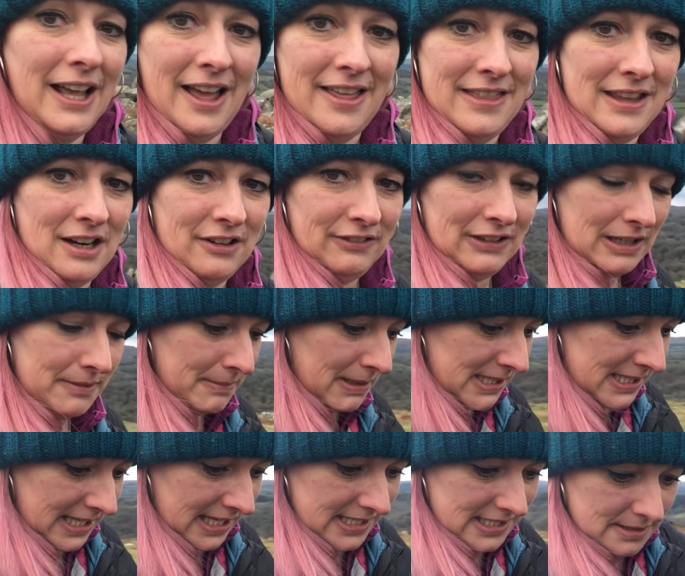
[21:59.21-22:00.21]
And then I really
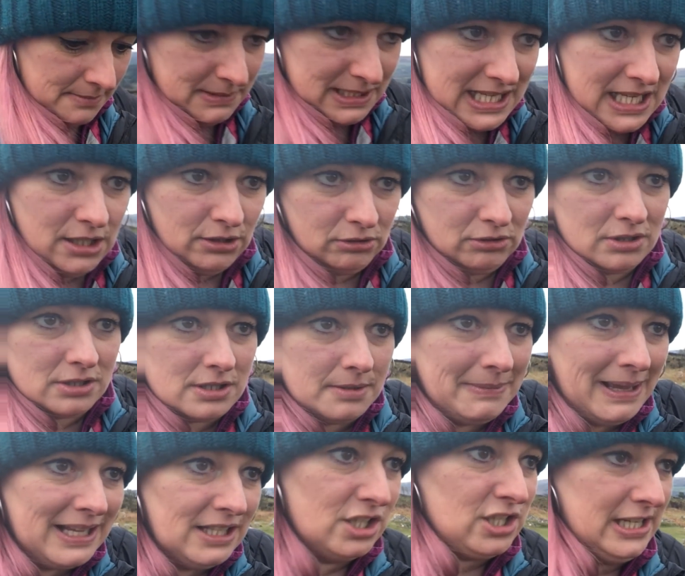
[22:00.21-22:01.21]
must get some tea on, because
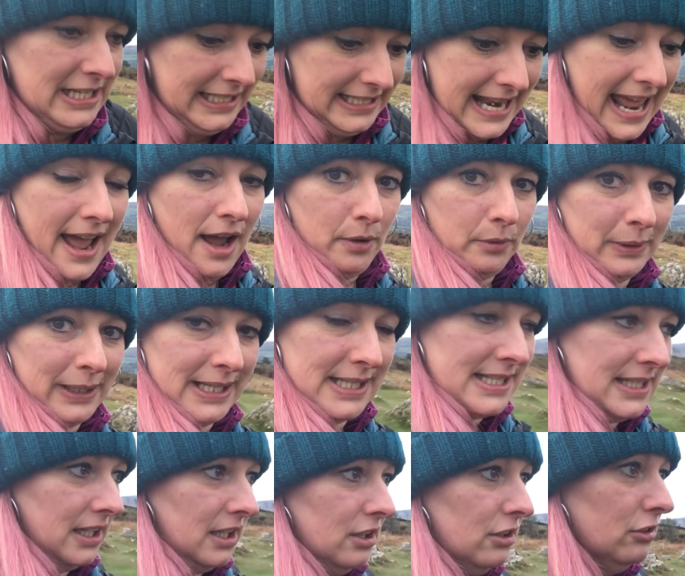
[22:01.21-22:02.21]
I'm actually now
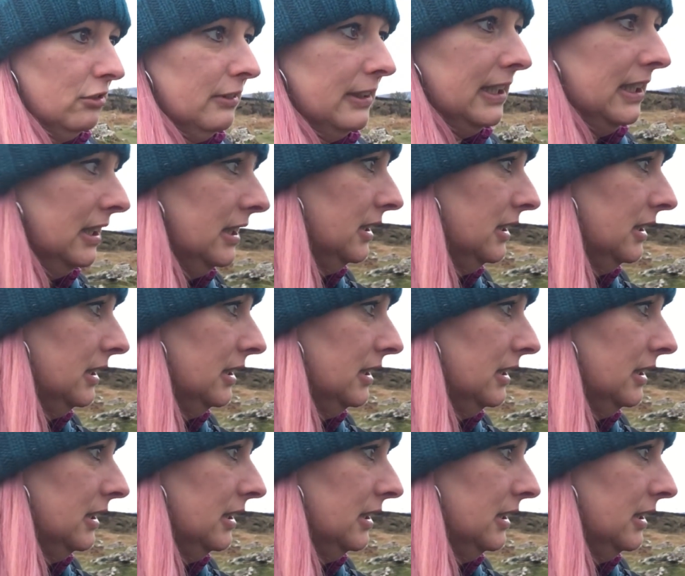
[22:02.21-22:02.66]
getting hungry.